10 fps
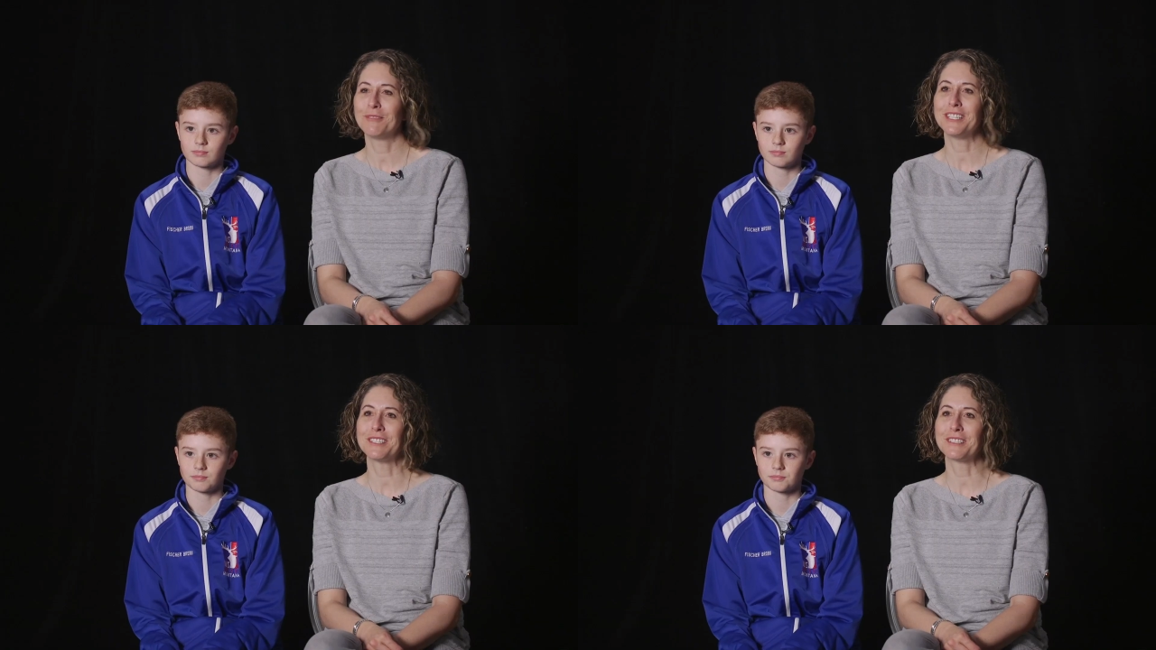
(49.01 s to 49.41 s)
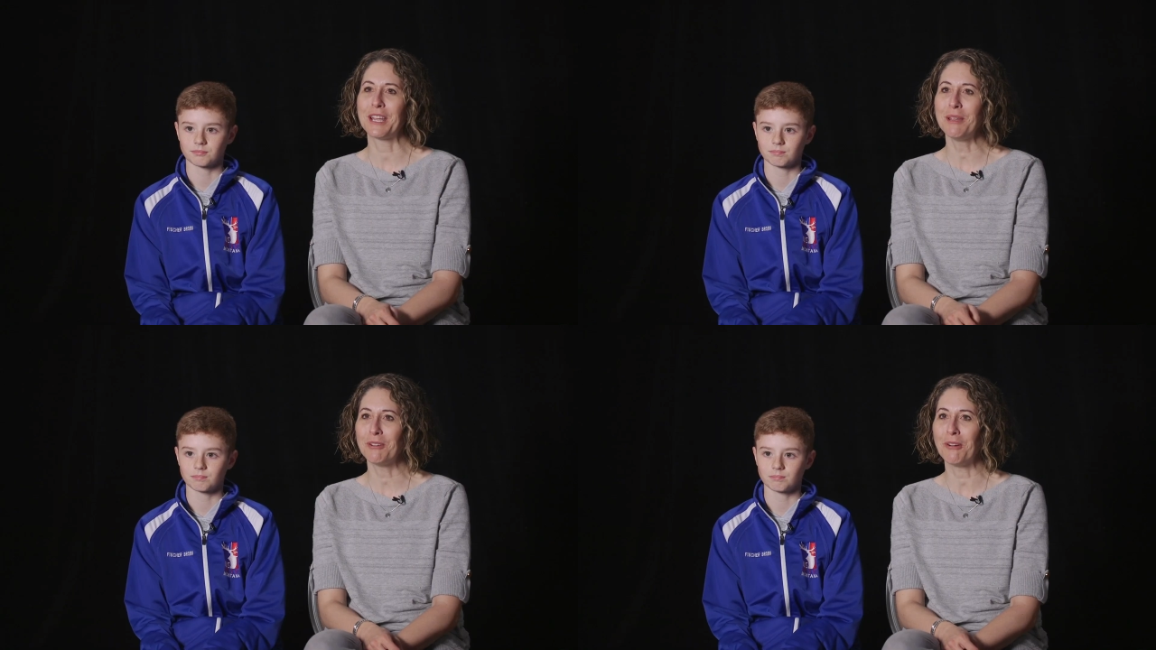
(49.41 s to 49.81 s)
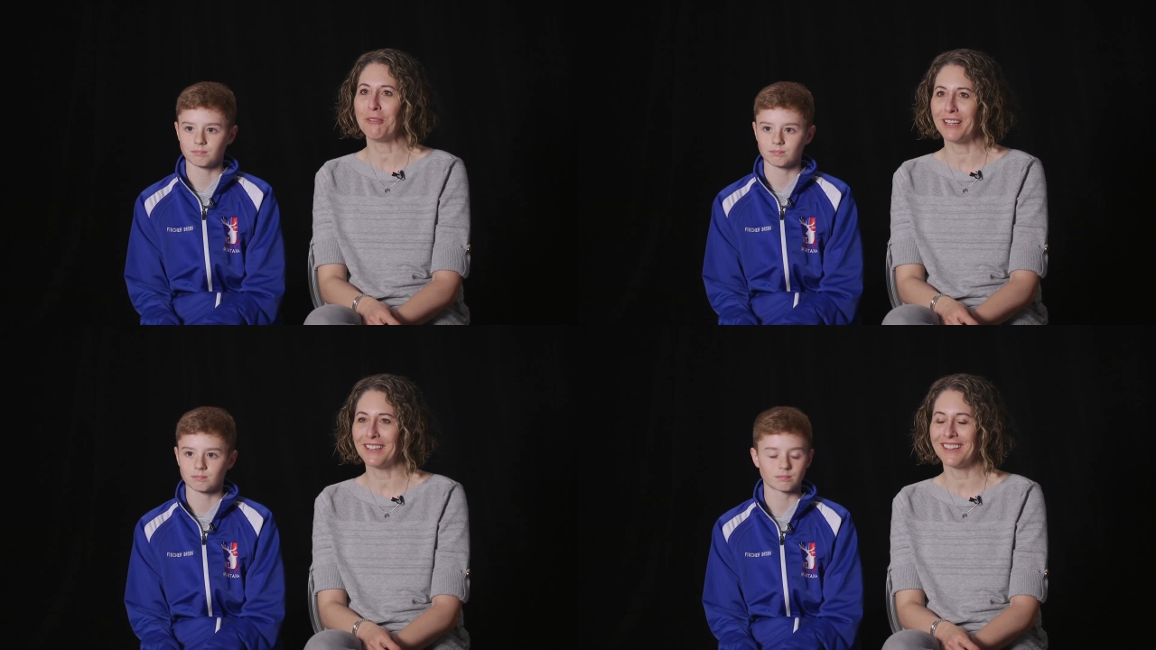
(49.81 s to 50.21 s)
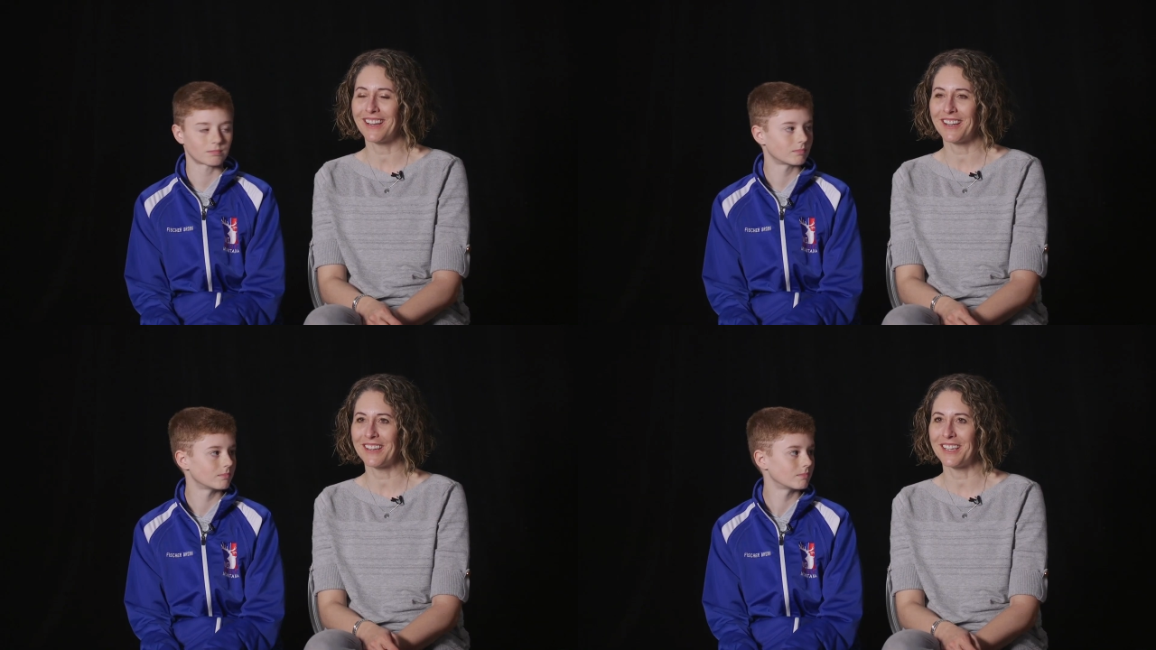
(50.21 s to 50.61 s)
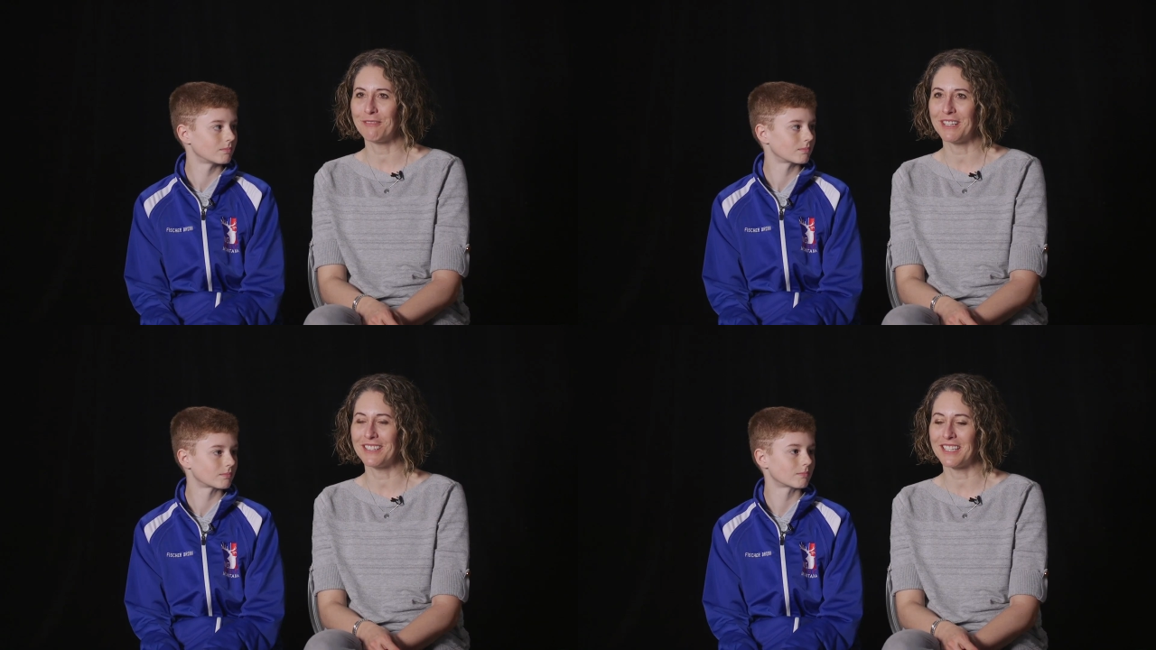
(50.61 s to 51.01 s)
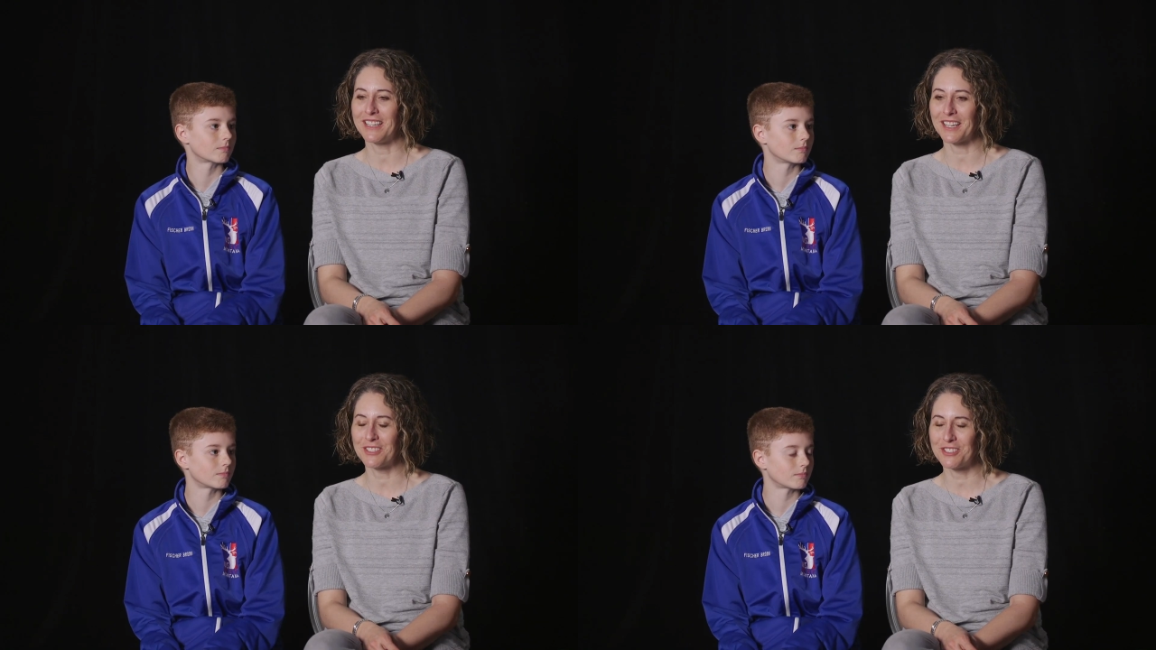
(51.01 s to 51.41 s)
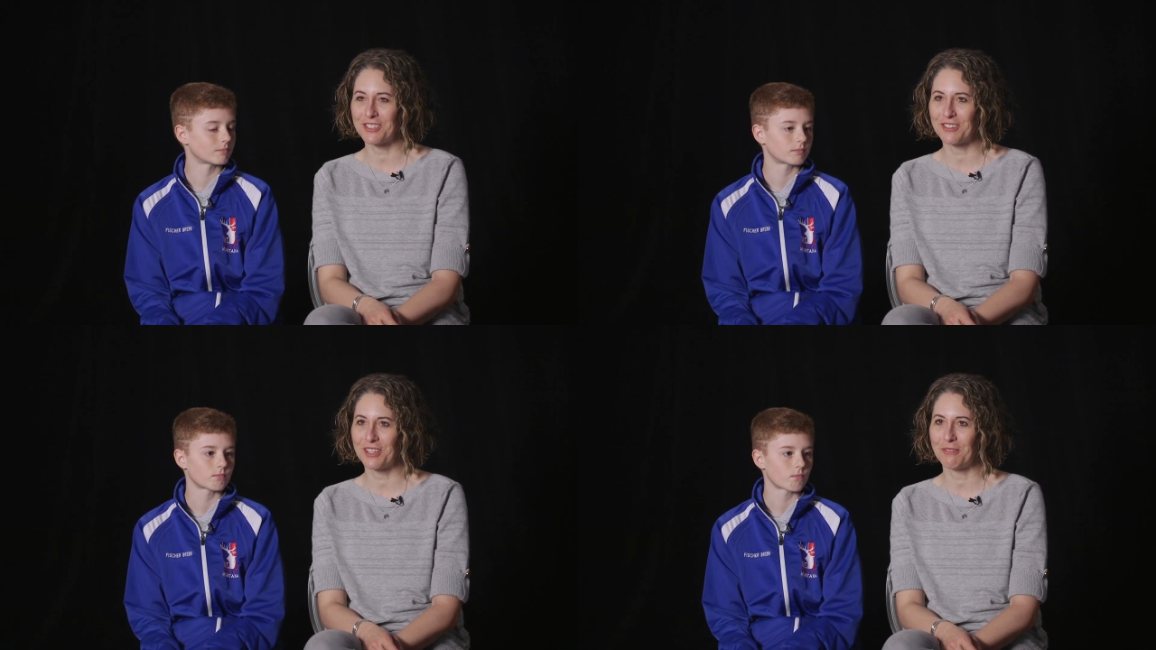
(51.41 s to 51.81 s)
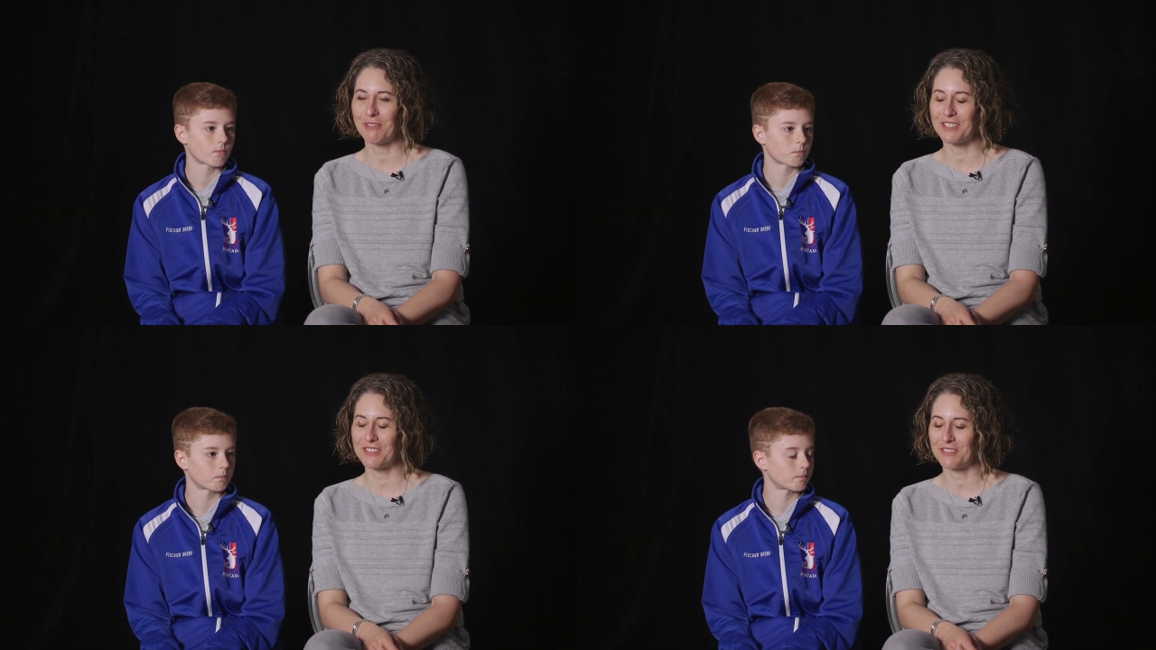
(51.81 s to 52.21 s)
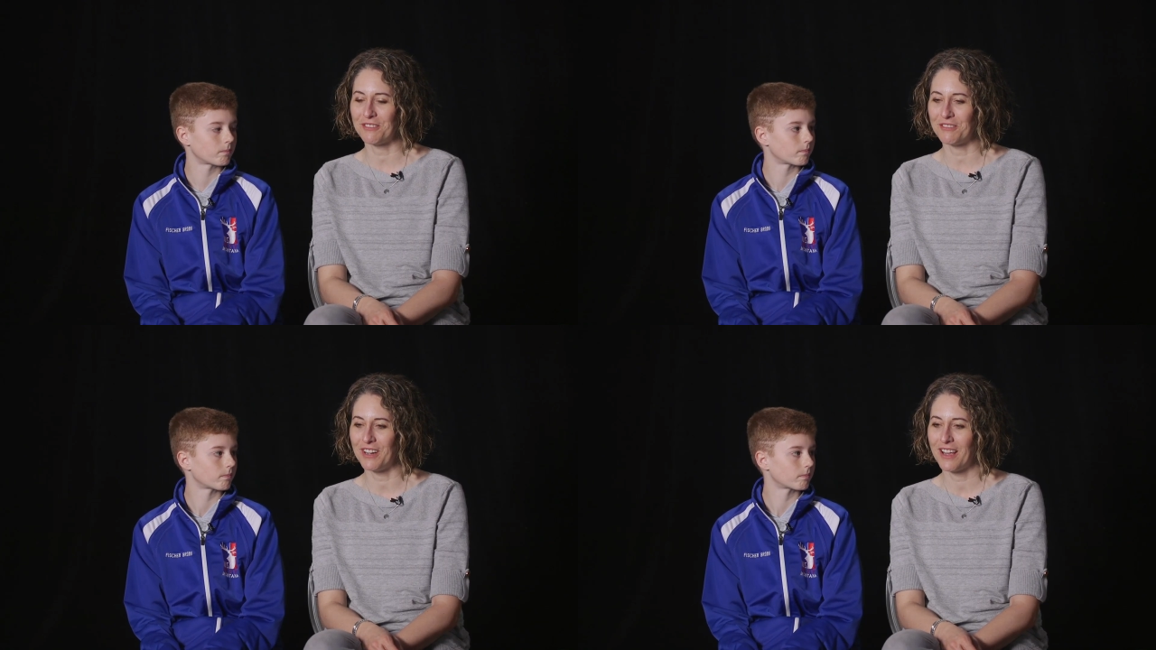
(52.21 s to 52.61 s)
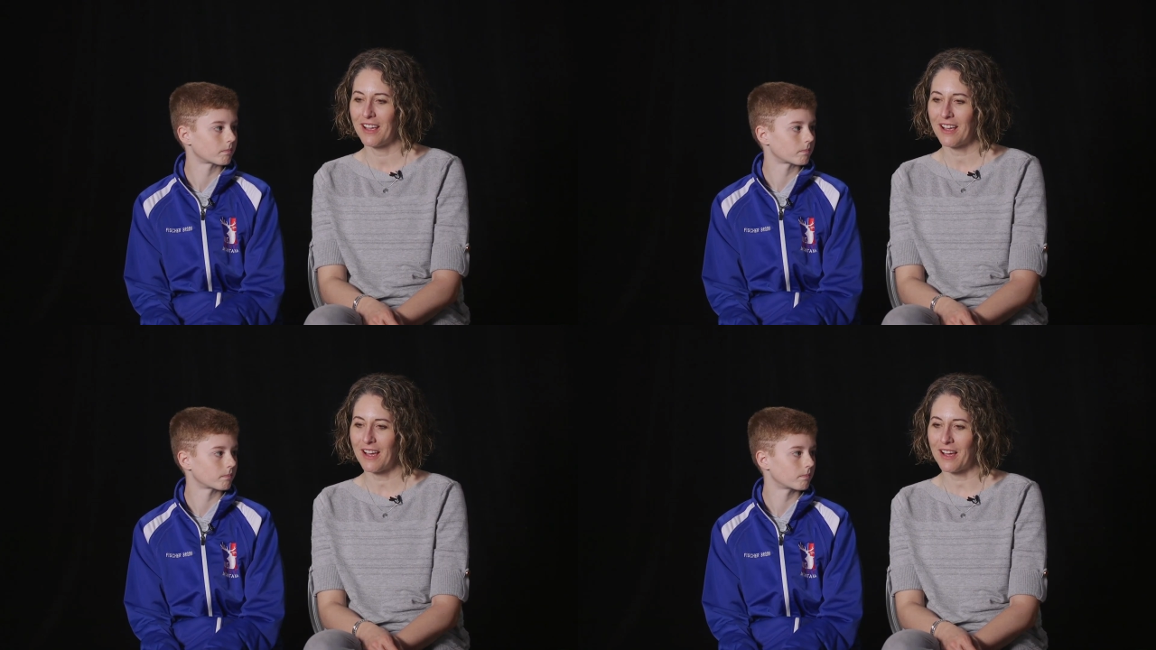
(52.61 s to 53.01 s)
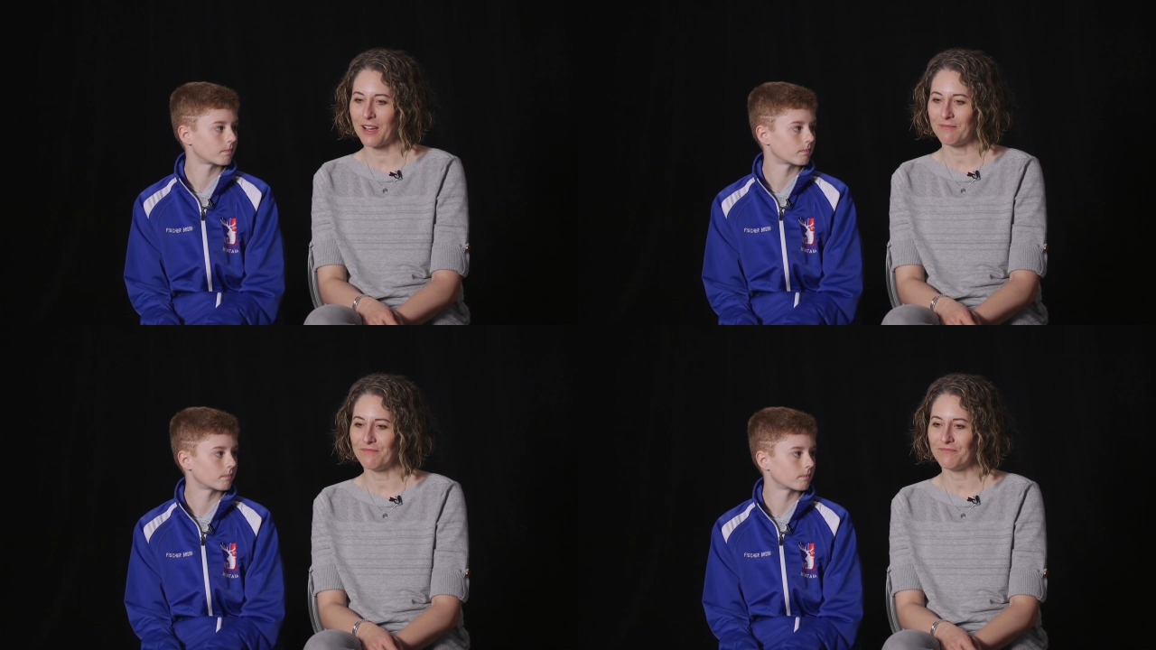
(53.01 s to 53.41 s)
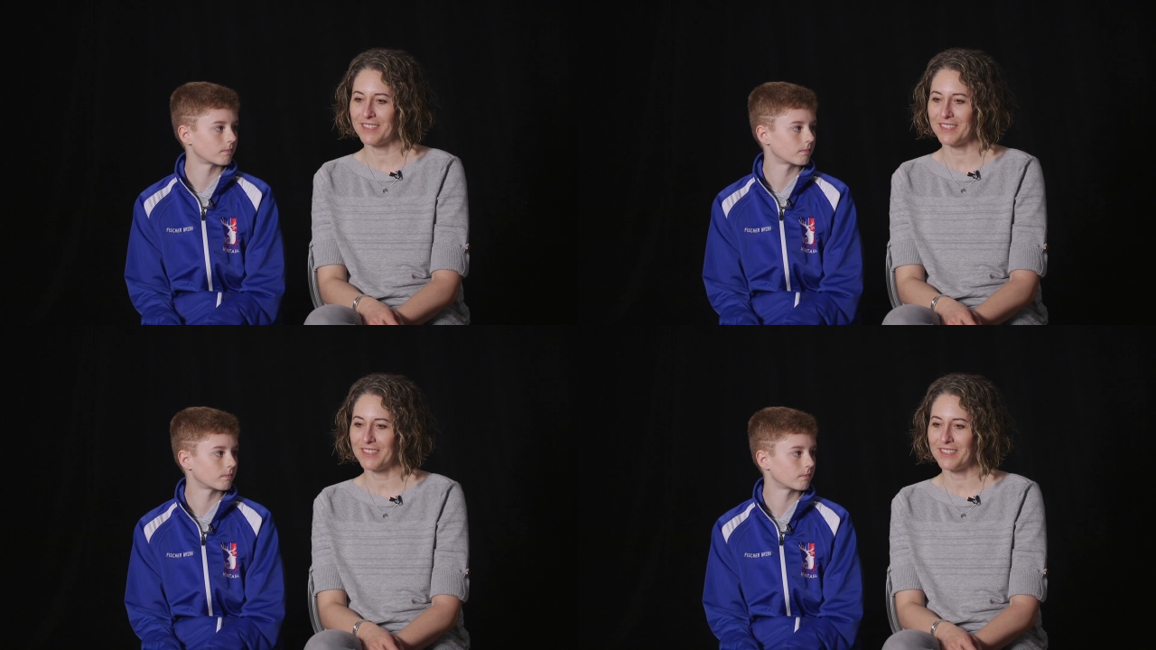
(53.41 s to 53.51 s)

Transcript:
Speaker 1: we just keep going. Uh, he went the next year, he went to um,